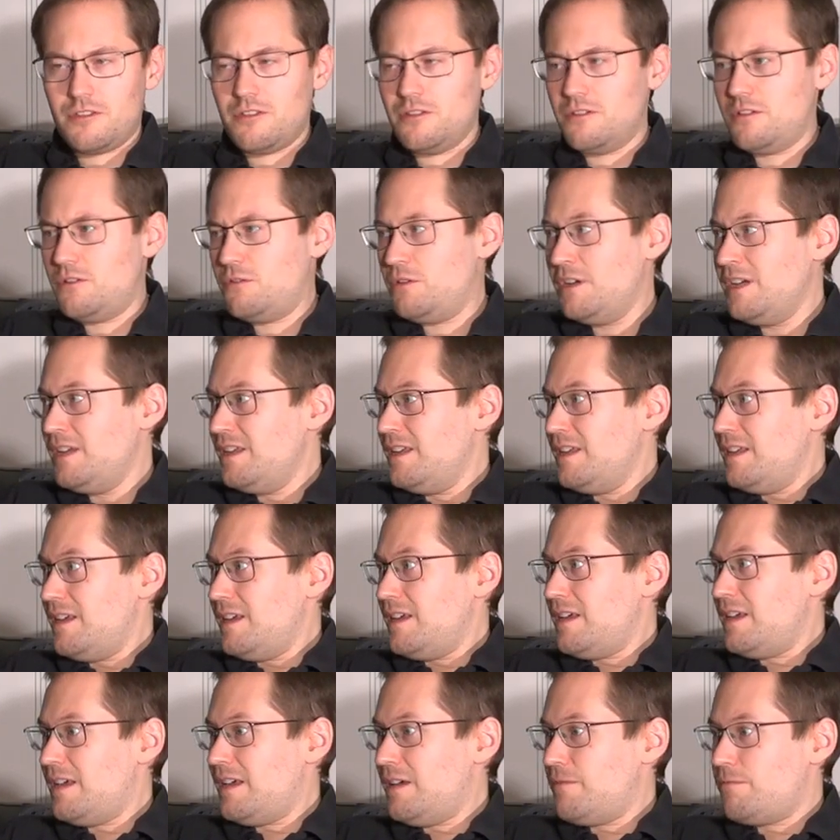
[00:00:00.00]

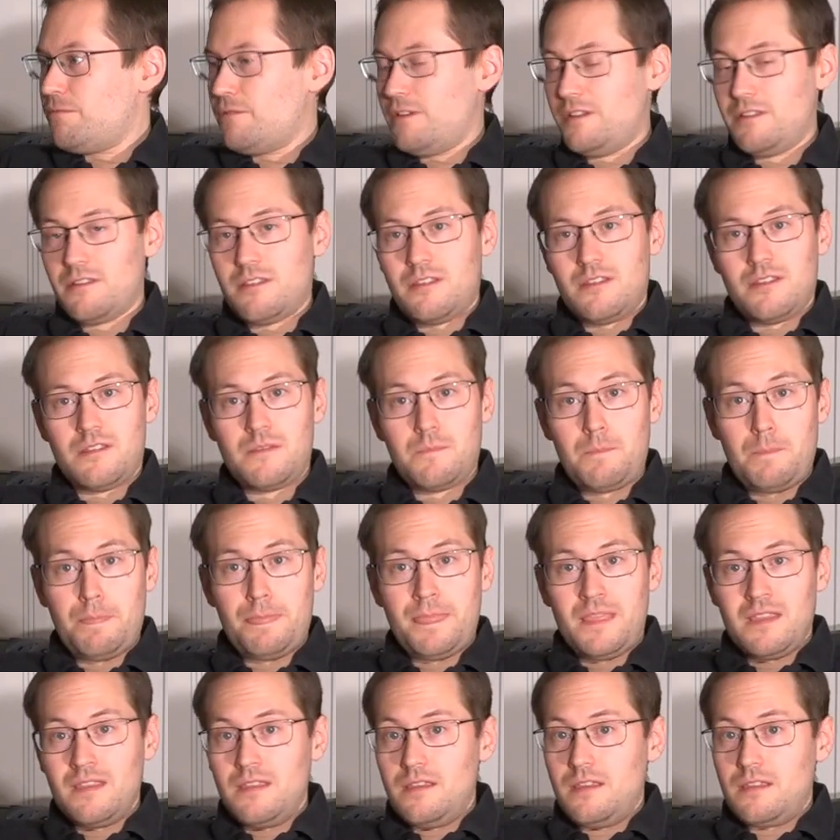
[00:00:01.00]
For instance,
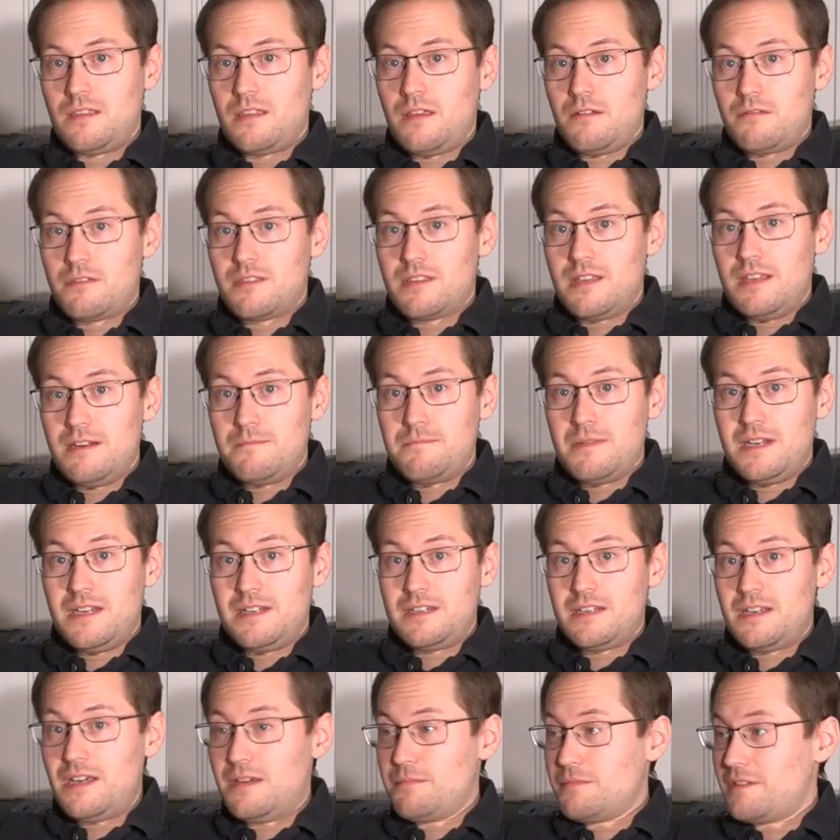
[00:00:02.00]
as I've stated many
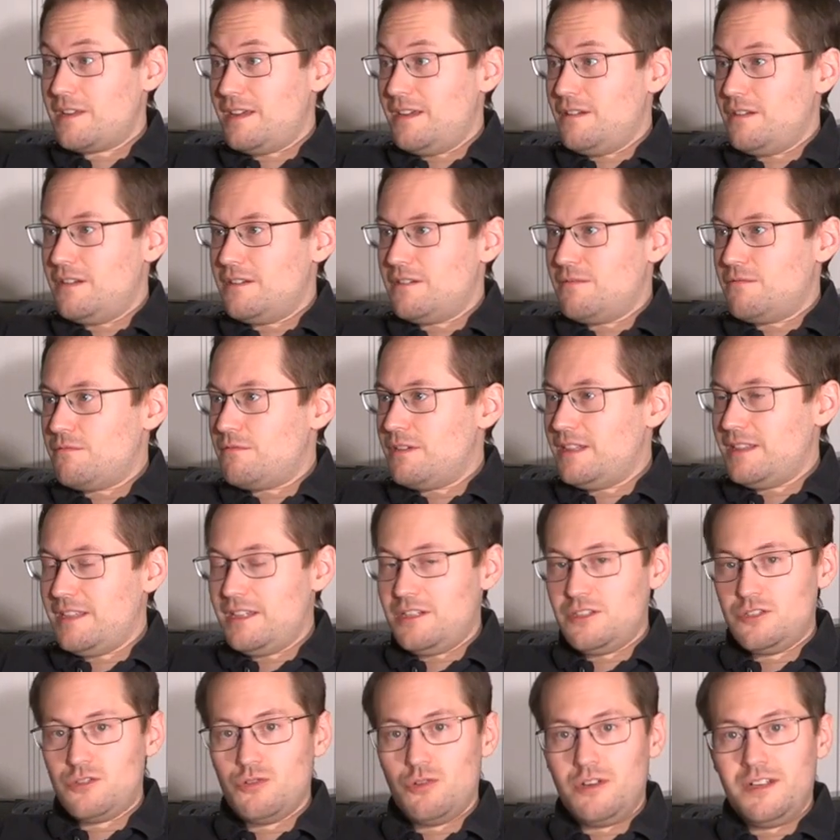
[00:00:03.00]
times, I really
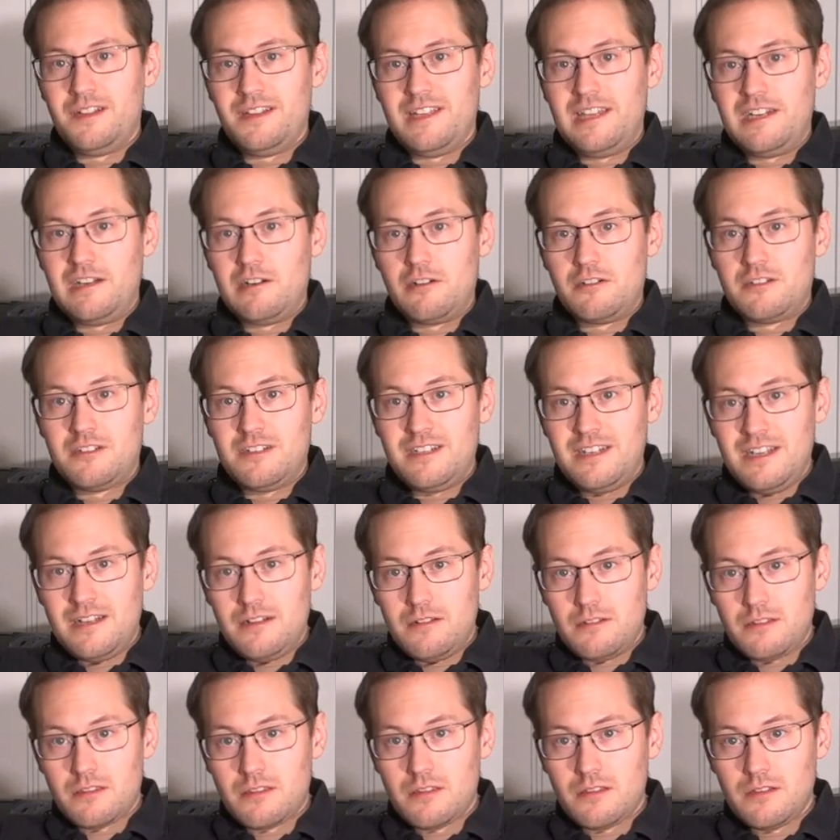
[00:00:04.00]
enjoy Leonard
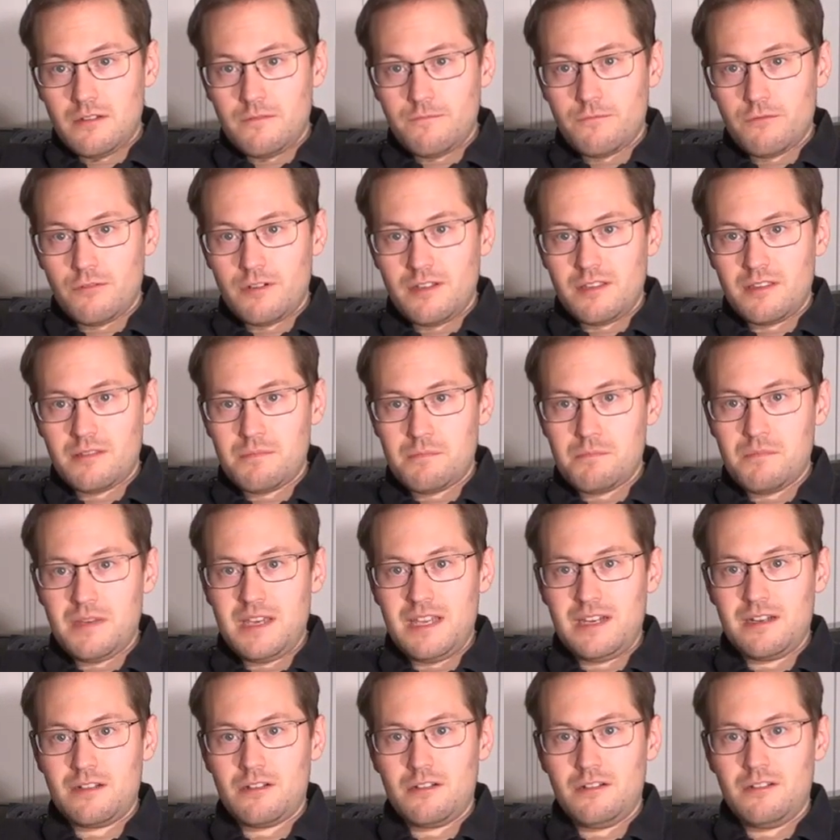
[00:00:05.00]
Nilsson for his
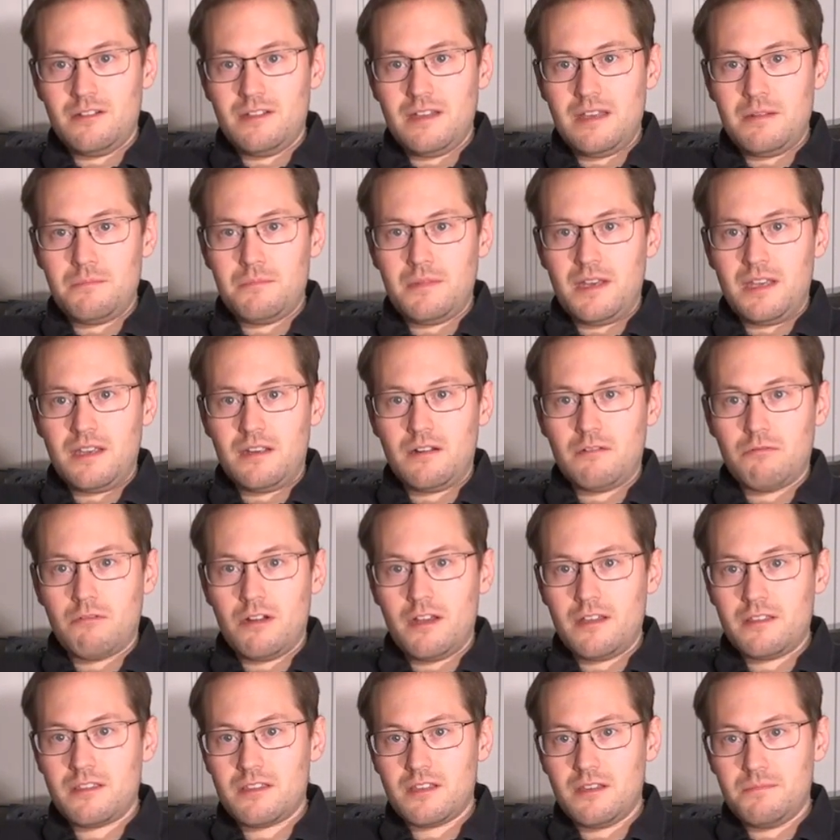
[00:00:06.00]
medical and
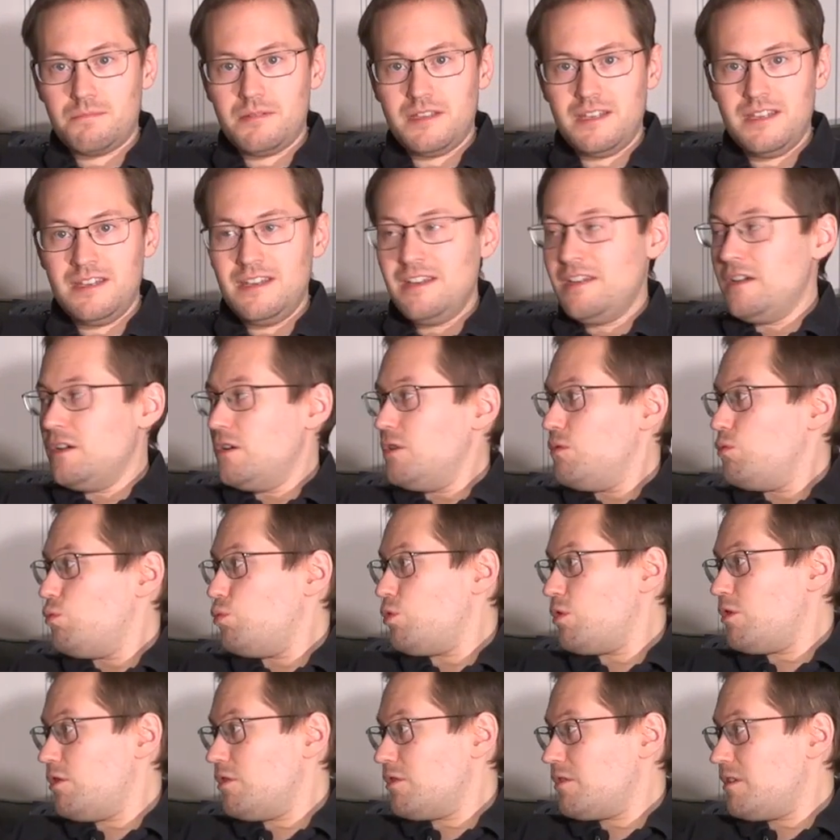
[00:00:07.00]
microscopy
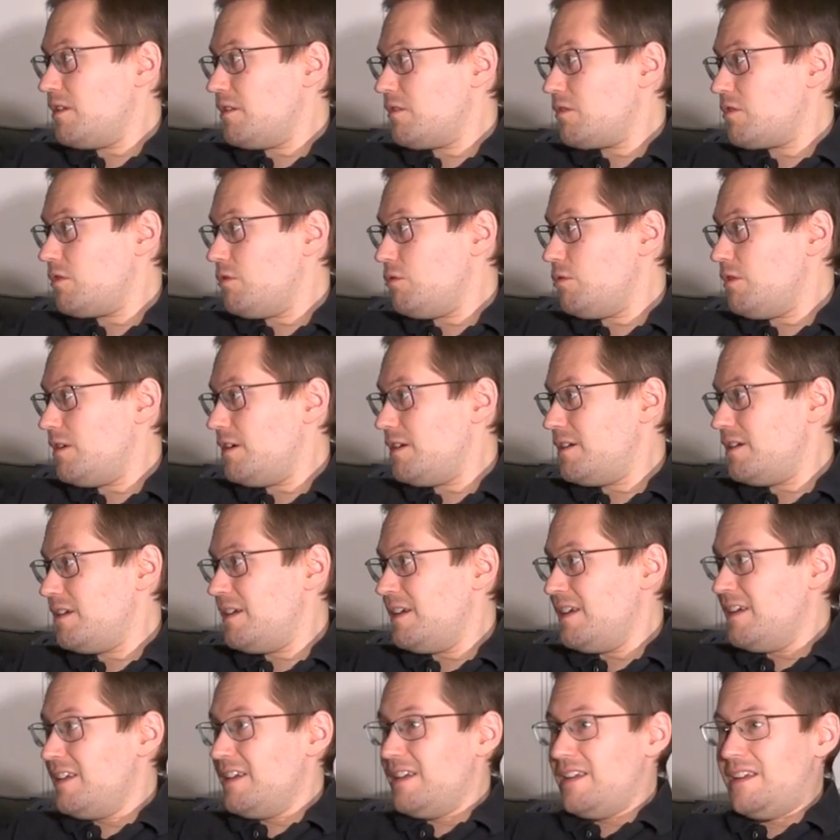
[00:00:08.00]
work and so on,
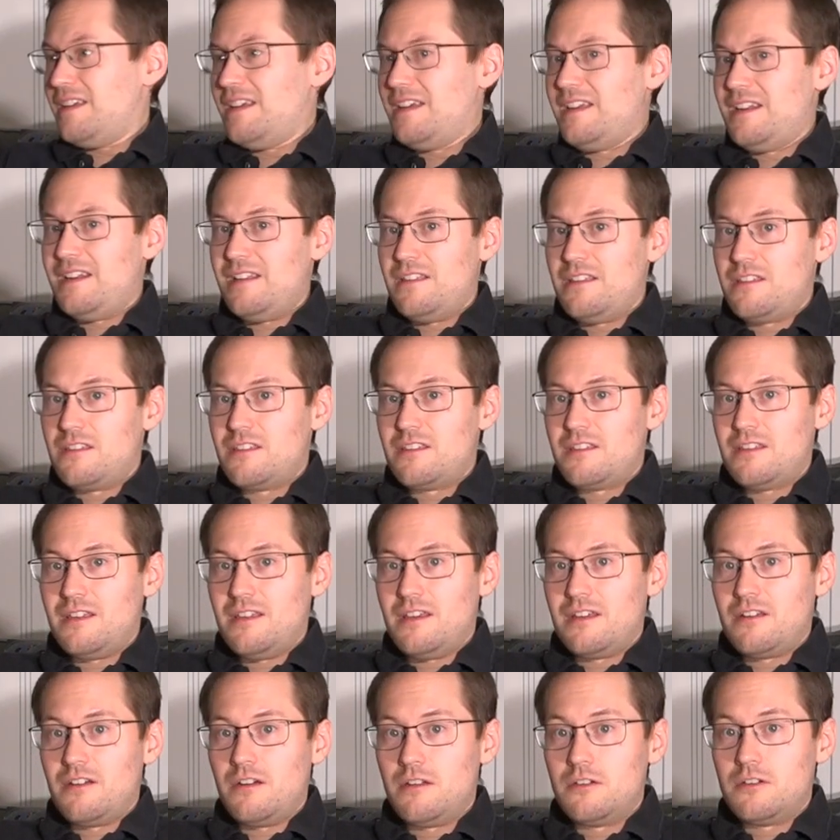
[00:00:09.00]
and his
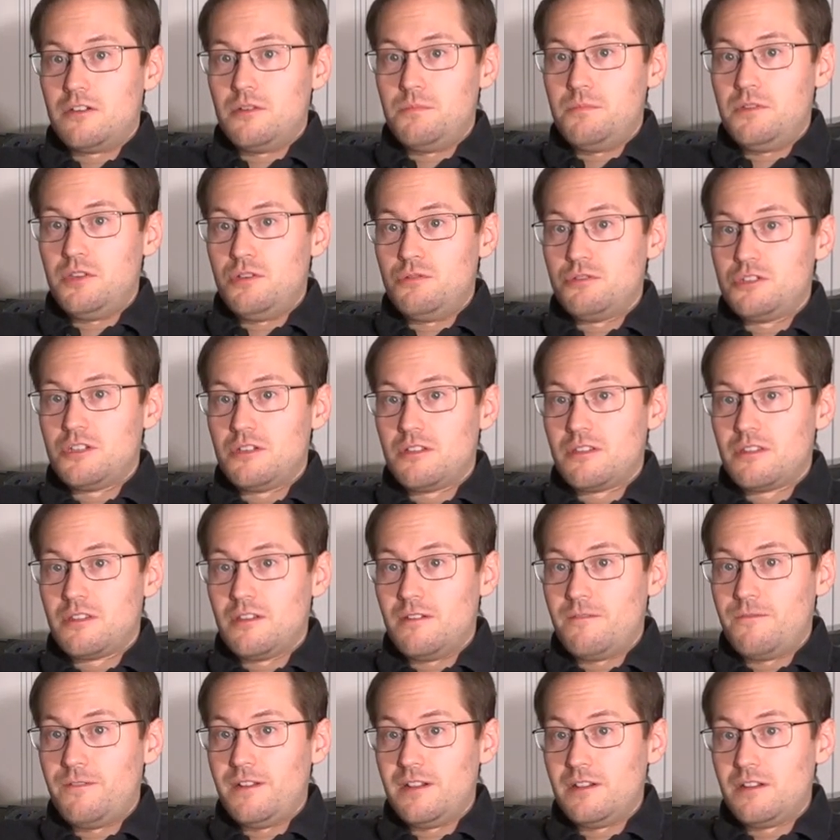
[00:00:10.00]
contributions to
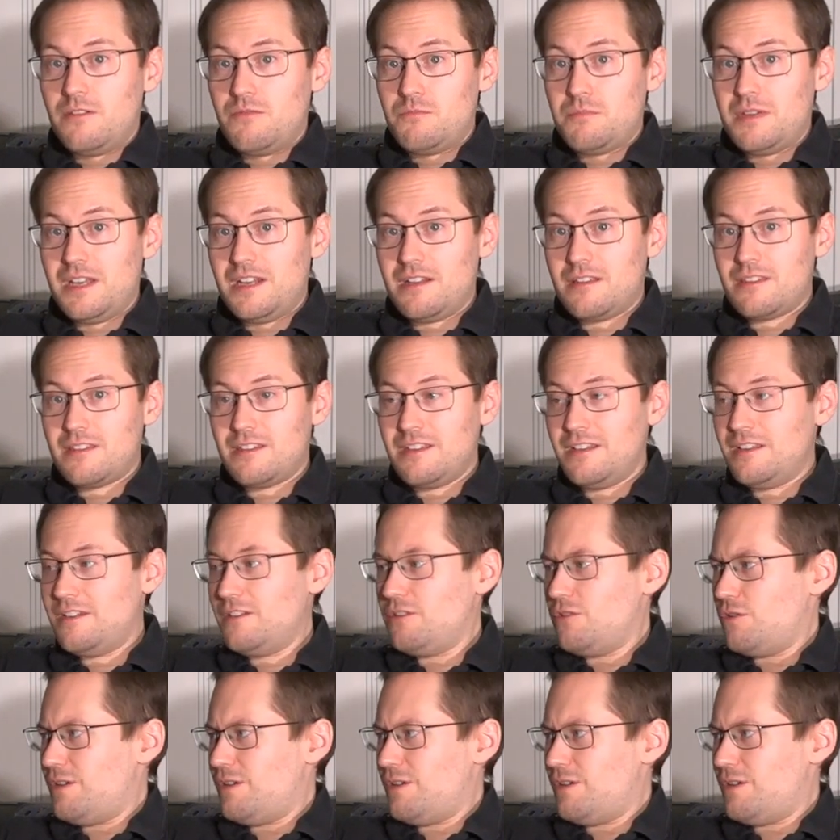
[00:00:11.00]
the field of medicine.